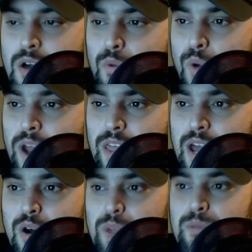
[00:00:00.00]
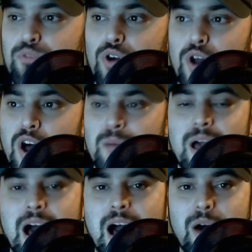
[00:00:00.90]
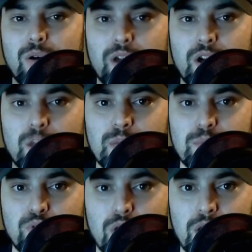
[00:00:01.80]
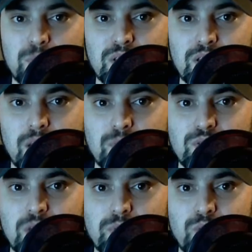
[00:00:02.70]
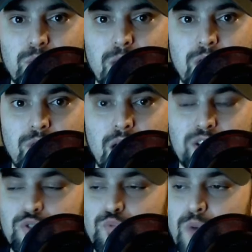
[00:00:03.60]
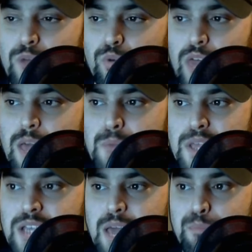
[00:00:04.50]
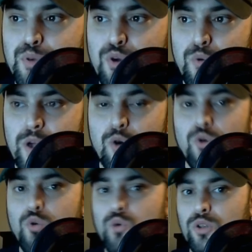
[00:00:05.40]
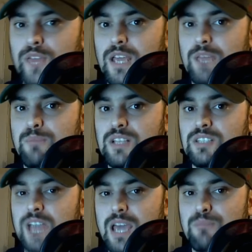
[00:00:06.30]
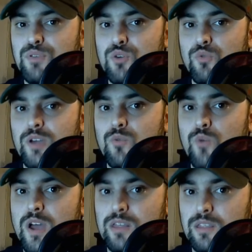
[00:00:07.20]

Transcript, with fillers: When are they going to be brought up? How are they going to be brought up to the WWE main roster? When will they be debuting? Who will they be debuting with?